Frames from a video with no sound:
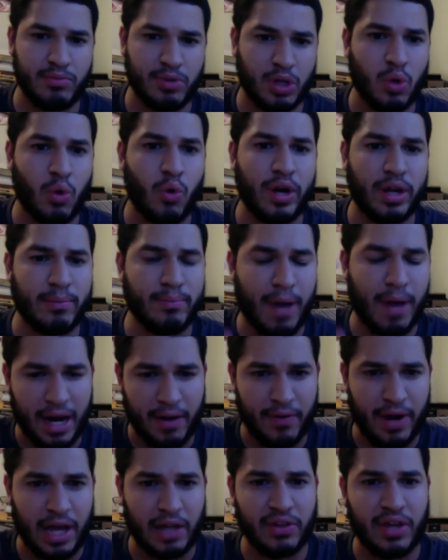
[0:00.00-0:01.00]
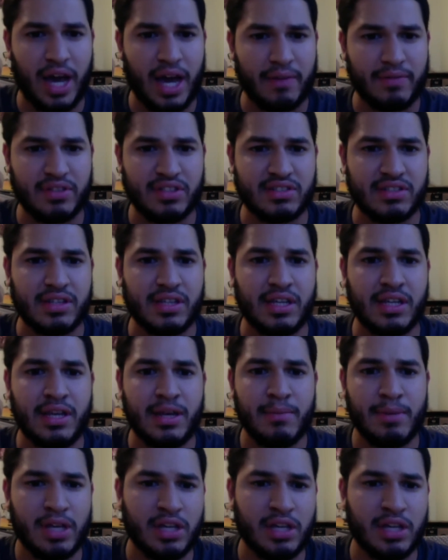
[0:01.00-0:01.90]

recording my round, obviously,